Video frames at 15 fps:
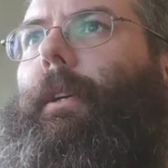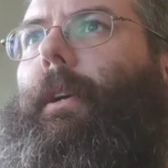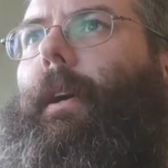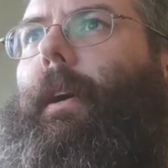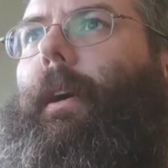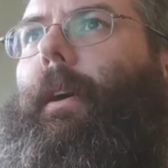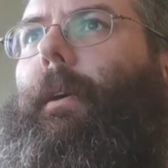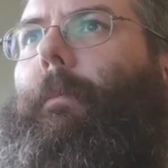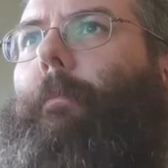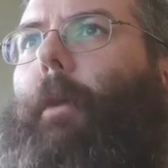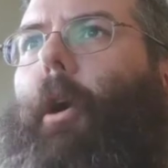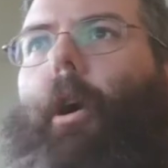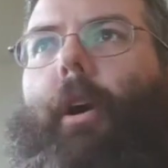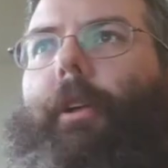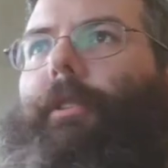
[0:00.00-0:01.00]

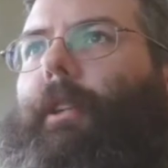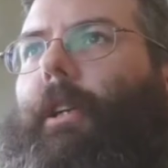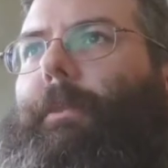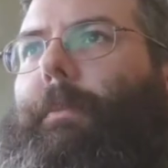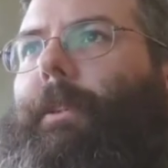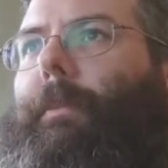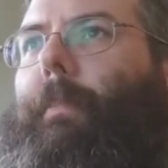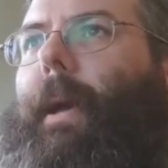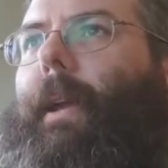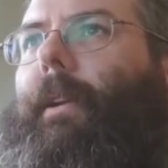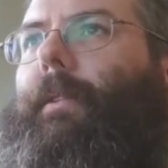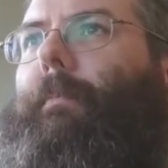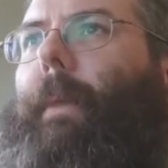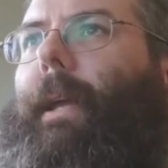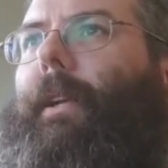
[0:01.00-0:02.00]
All adjustments and
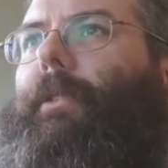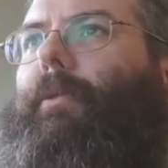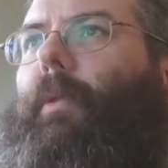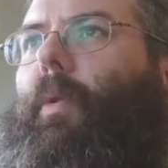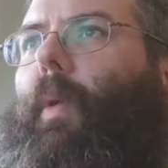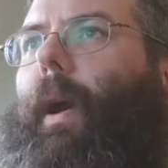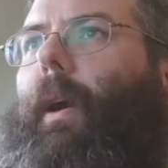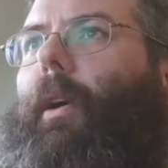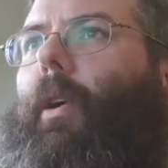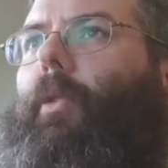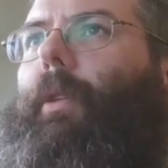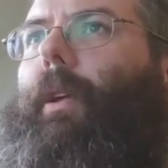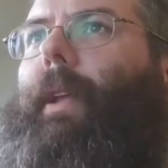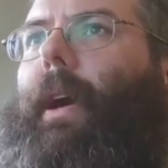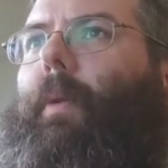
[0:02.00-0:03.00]
maintenance require
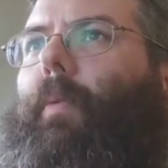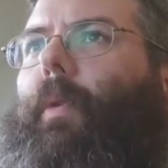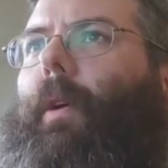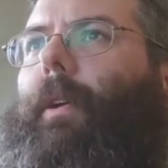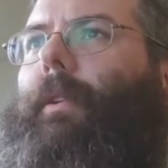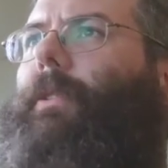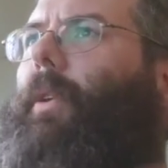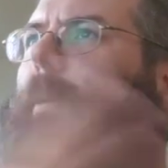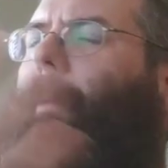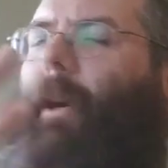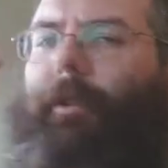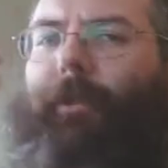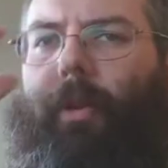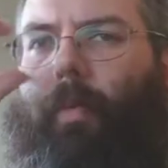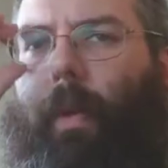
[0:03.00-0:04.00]
only that one. So I'm
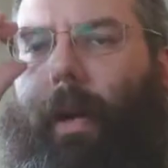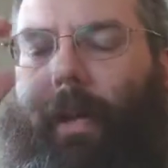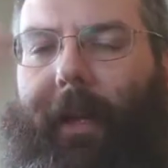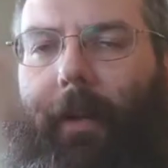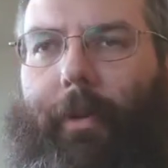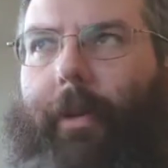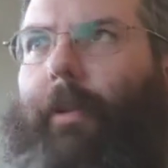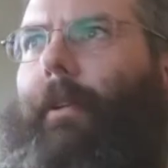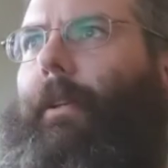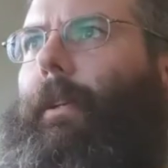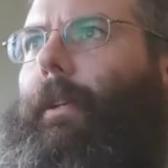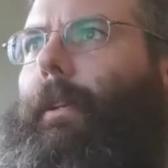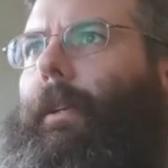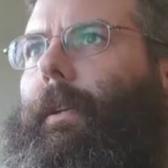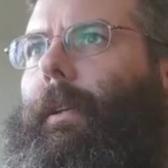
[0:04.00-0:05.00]
not sure why they would
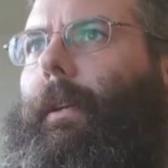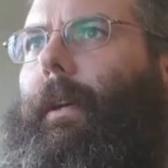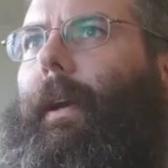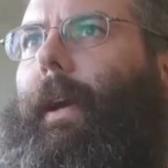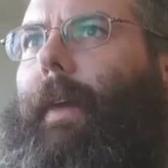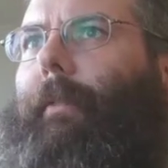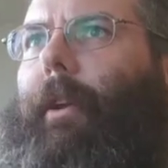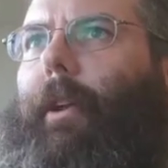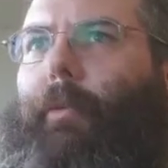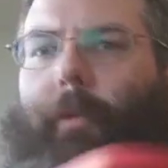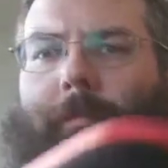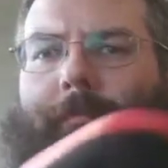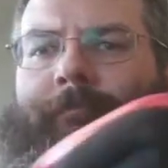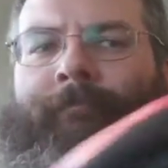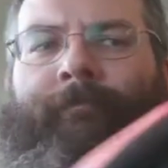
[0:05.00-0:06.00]
have another one.